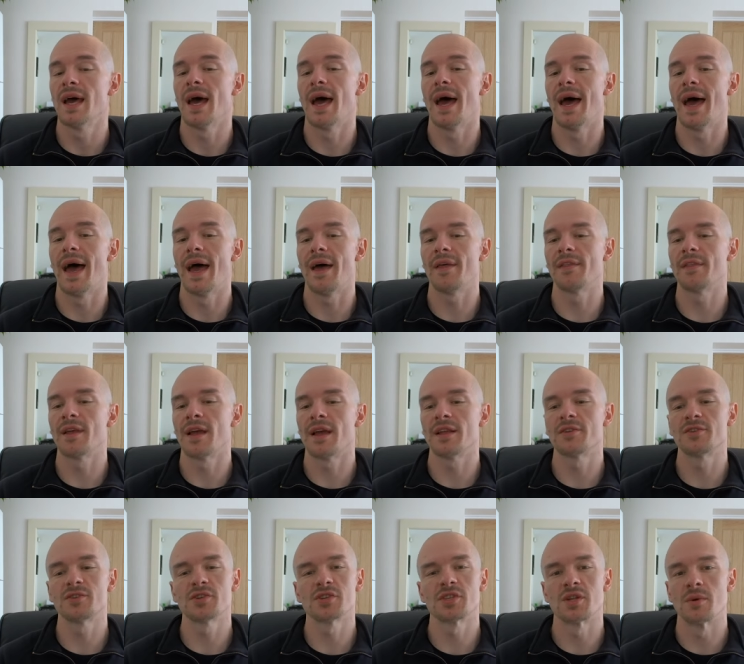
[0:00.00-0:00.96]
And
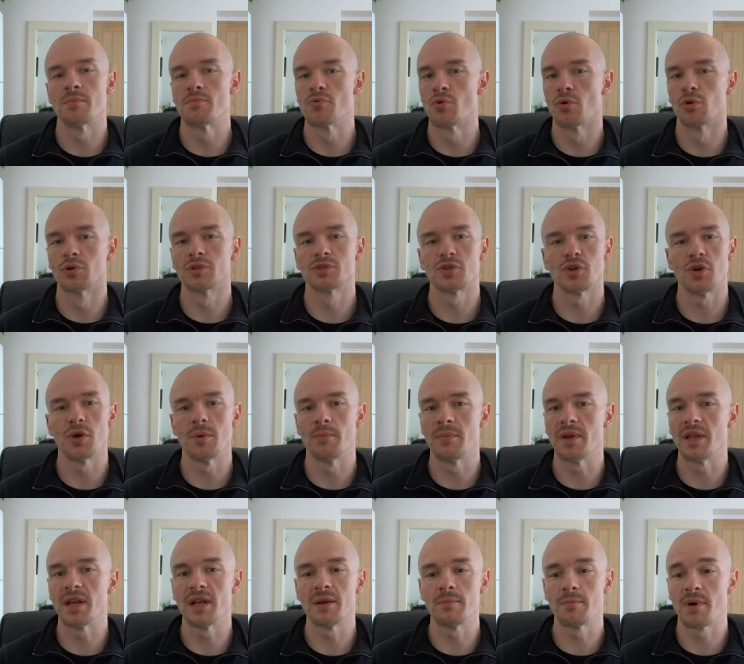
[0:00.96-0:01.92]
it's just a broad term
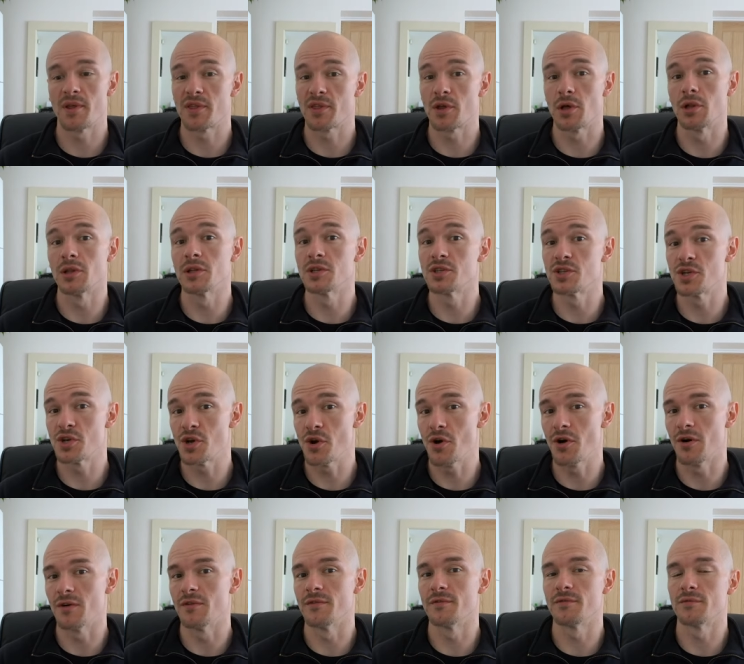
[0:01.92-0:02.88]
meaning pathology
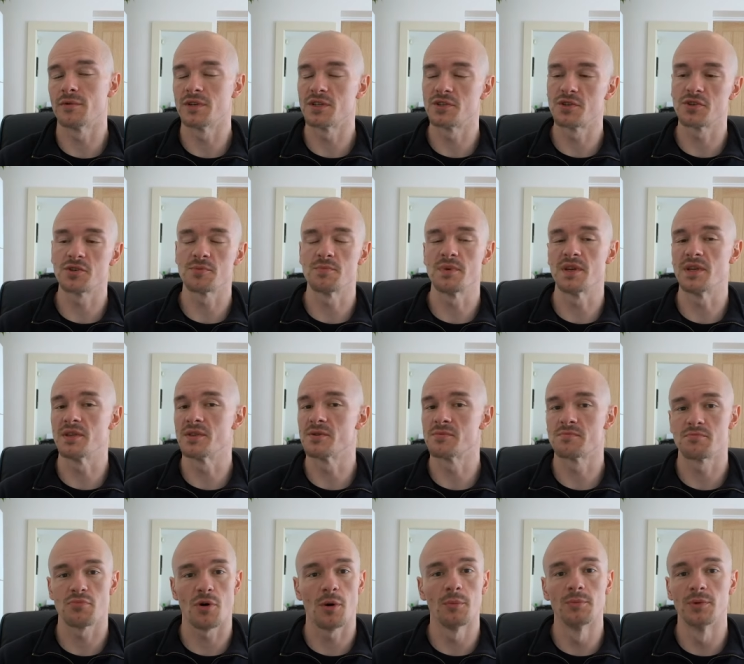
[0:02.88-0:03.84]
of, which just
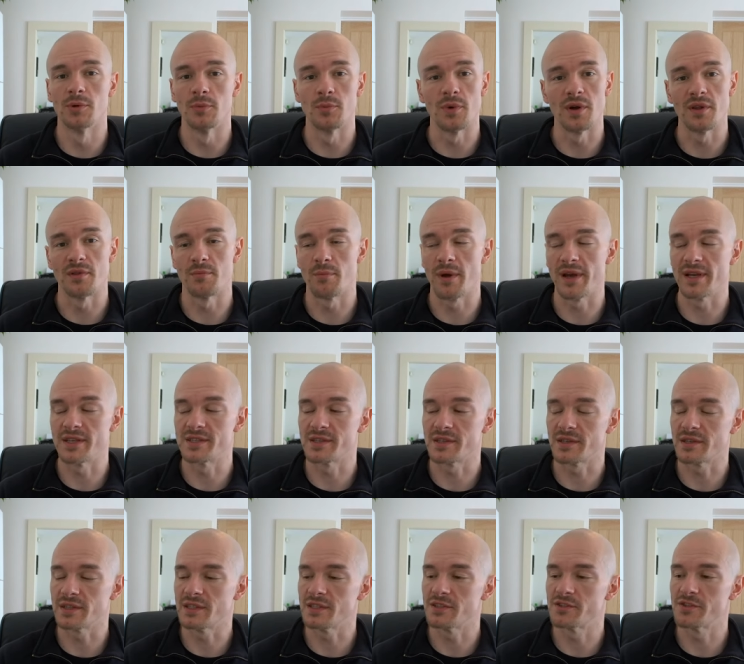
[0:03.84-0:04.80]
means problem with,
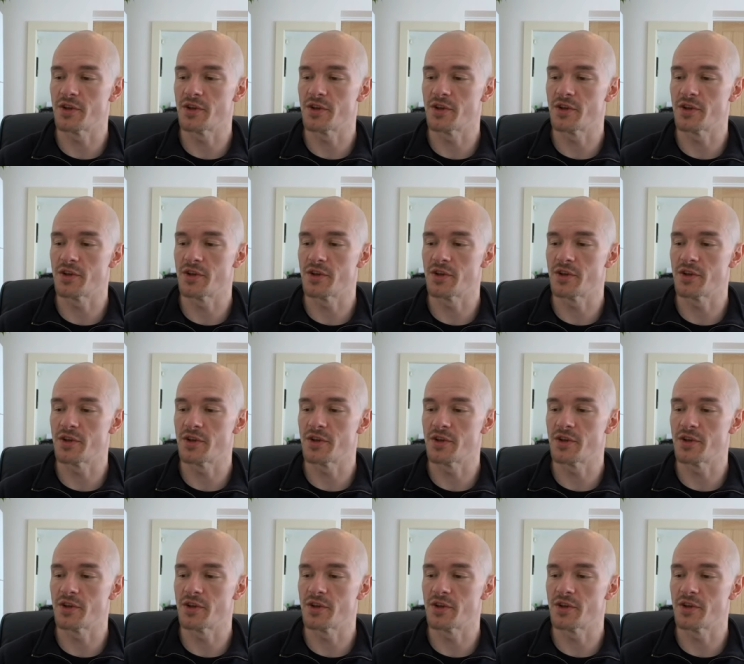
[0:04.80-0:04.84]
basically.